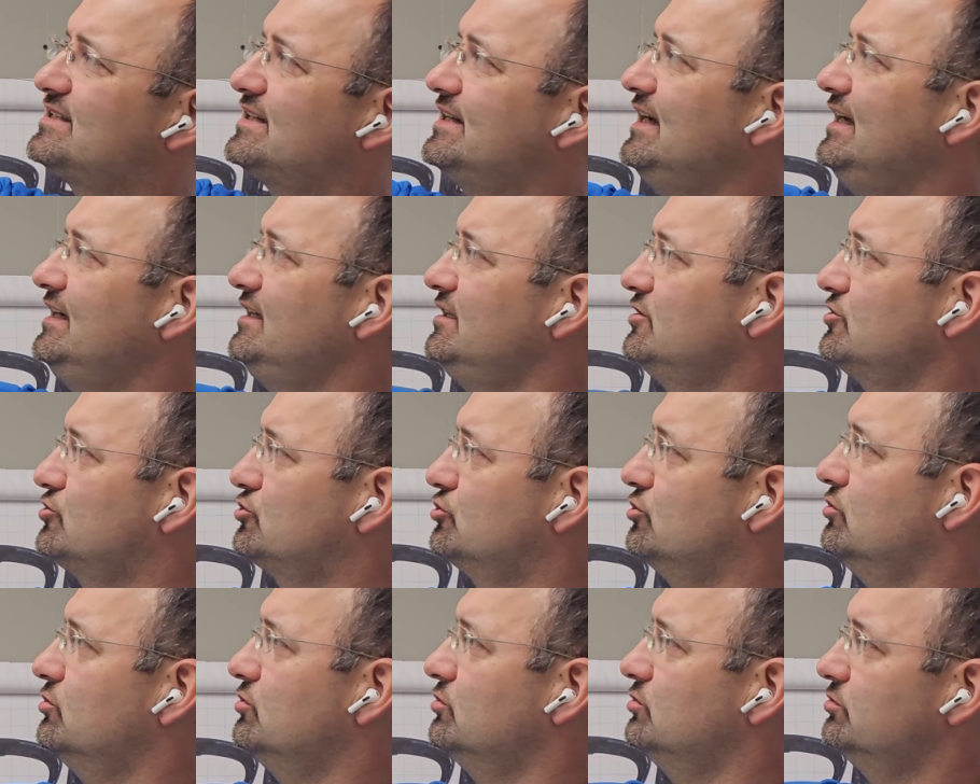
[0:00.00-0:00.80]
hanging,
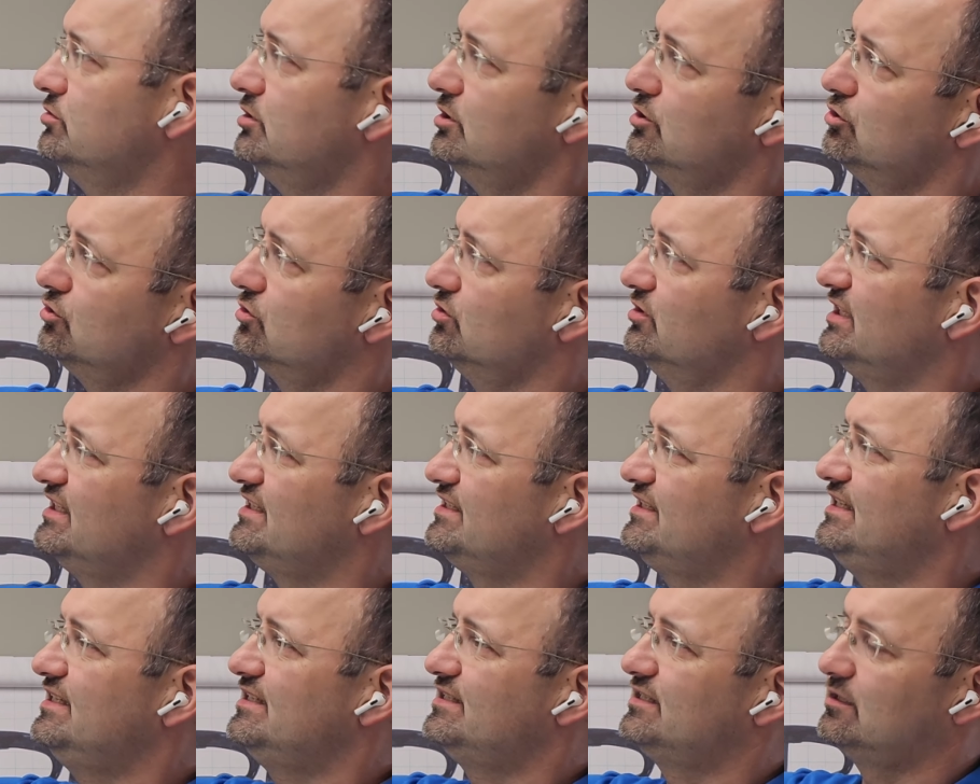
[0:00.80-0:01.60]
so you're not gonna
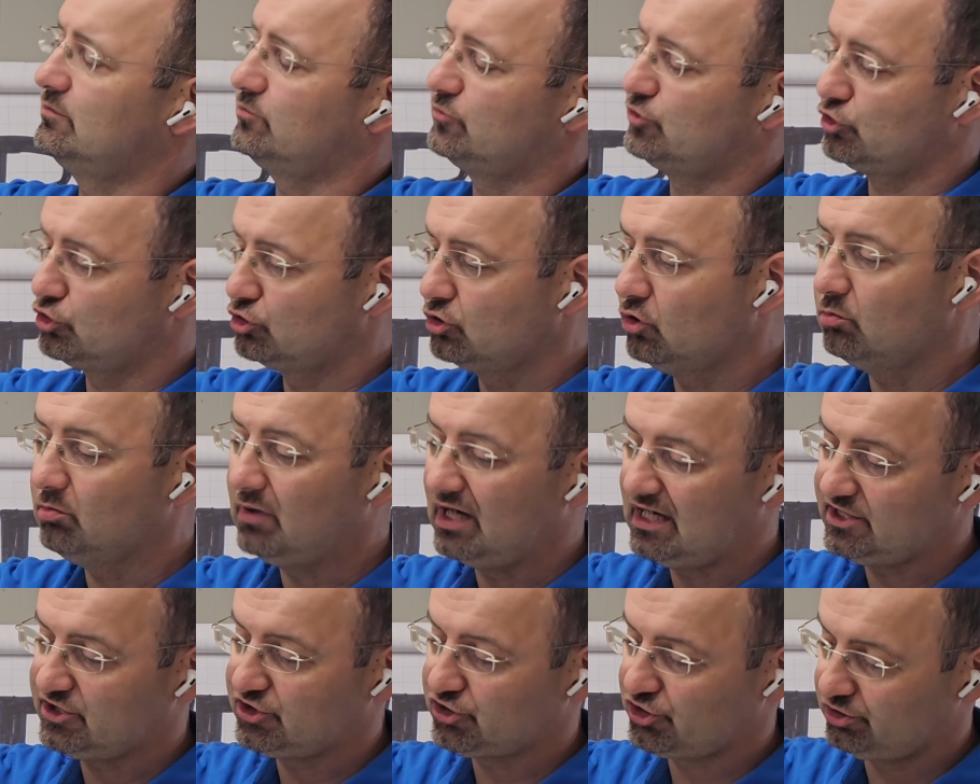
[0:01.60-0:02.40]
see them so
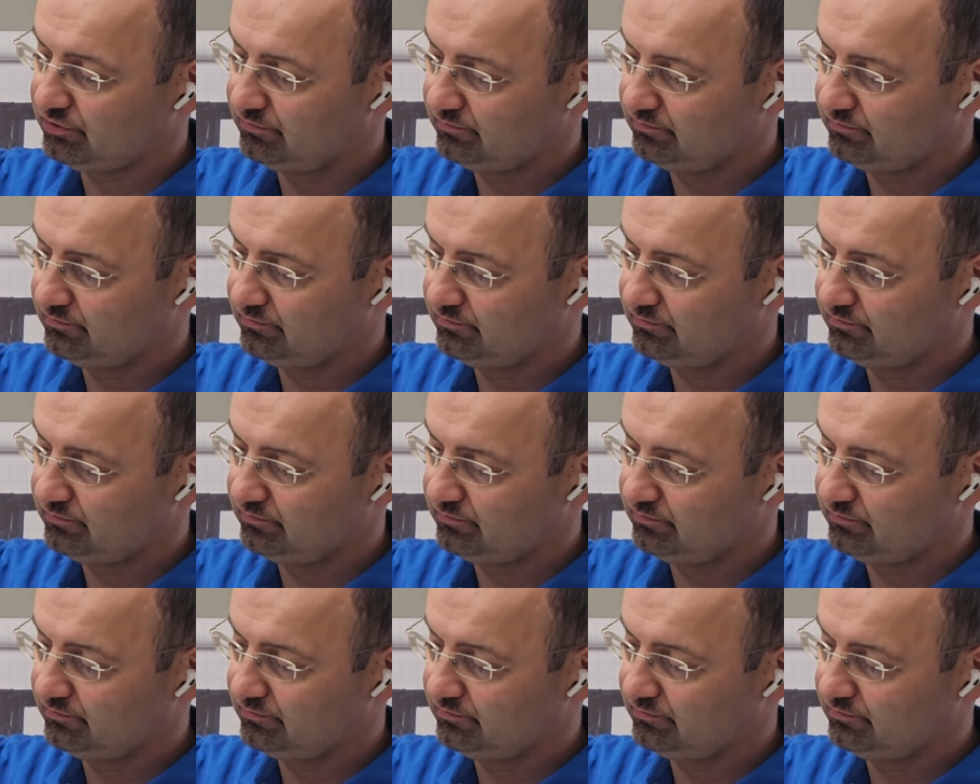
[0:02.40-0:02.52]
much.